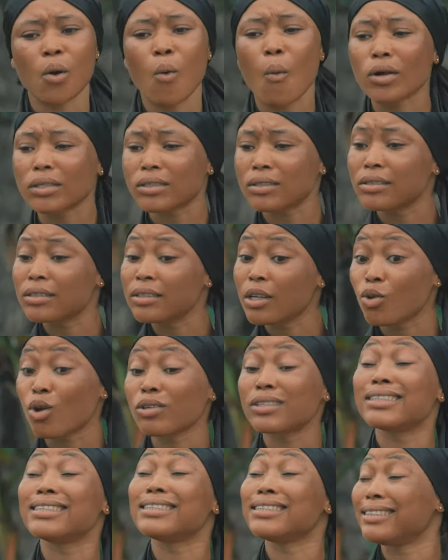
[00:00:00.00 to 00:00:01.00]
What is the
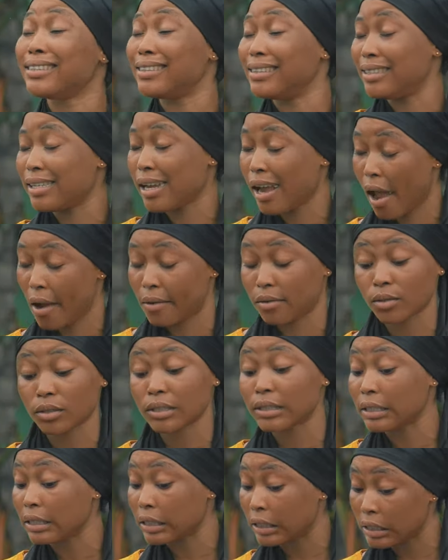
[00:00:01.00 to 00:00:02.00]
nothing is there?
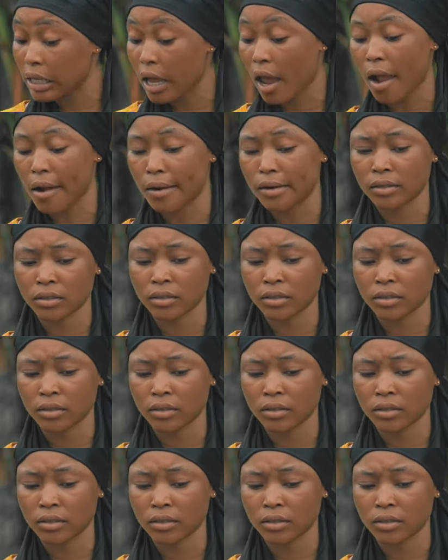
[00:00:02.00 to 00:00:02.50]
Nothing is there.